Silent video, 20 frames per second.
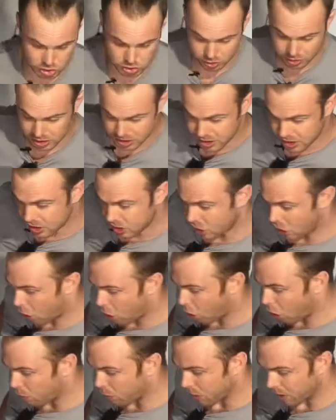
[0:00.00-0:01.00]
So this is
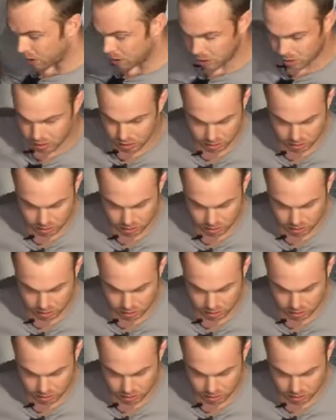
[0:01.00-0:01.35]
open,